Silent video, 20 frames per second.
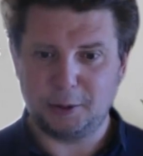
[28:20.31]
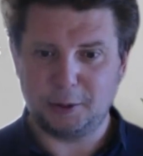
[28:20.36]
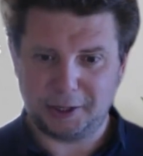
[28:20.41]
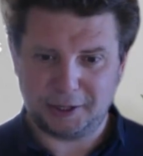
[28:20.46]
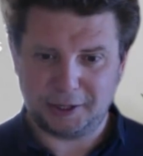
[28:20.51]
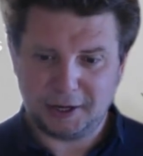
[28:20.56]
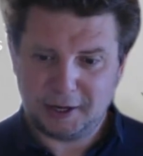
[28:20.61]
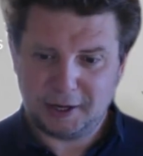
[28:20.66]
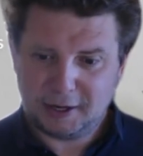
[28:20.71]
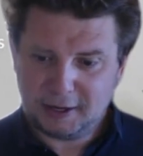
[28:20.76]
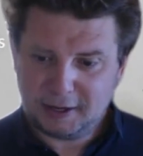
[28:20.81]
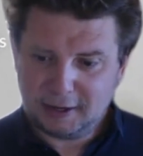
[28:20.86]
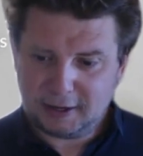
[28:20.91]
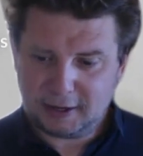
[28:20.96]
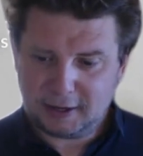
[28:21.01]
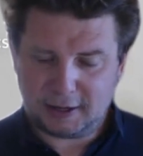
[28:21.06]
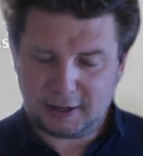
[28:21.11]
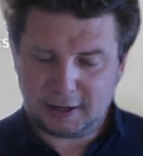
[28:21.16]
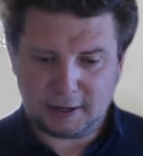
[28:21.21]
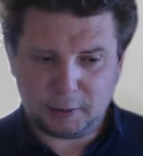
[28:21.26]
Like
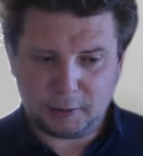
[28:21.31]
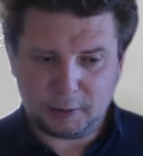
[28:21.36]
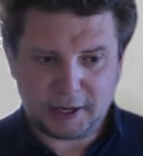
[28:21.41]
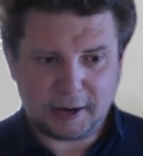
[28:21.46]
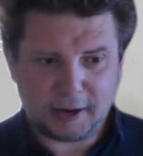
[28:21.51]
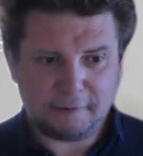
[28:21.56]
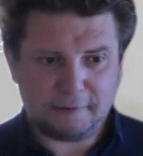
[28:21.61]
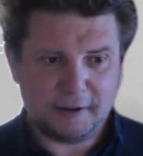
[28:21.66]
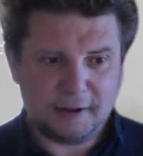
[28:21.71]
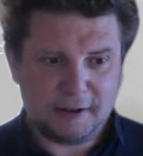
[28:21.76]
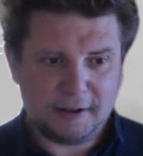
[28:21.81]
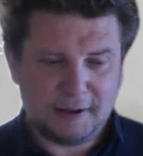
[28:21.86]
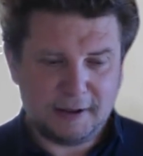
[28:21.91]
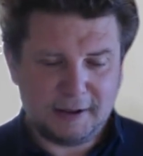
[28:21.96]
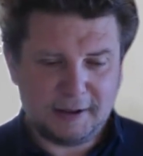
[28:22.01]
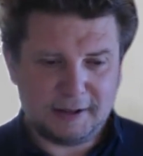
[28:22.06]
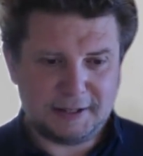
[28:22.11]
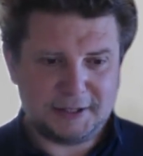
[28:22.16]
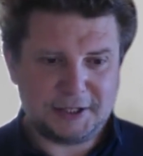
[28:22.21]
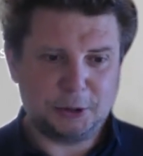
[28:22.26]
we have
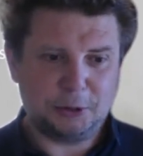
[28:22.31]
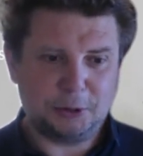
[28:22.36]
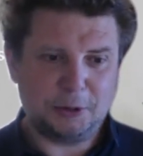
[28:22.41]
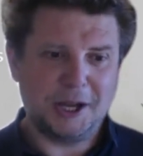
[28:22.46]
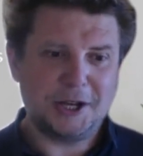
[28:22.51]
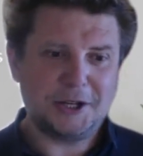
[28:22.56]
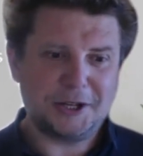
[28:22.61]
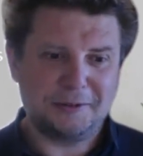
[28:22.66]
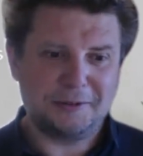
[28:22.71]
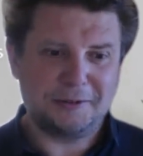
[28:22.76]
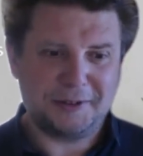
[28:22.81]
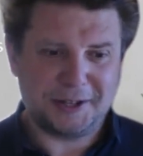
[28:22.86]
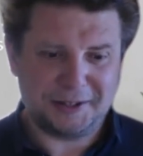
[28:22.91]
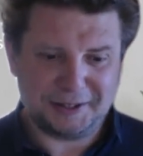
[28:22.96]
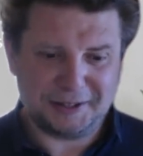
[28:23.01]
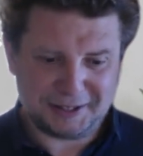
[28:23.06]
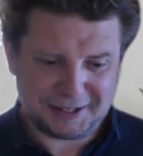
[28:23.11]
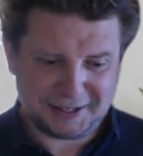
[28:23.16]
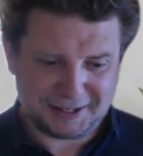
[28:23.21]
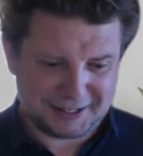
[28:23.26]
a situation
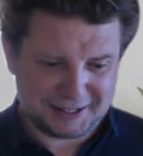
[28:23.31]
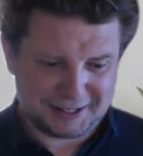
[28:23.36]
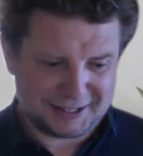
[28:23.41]
when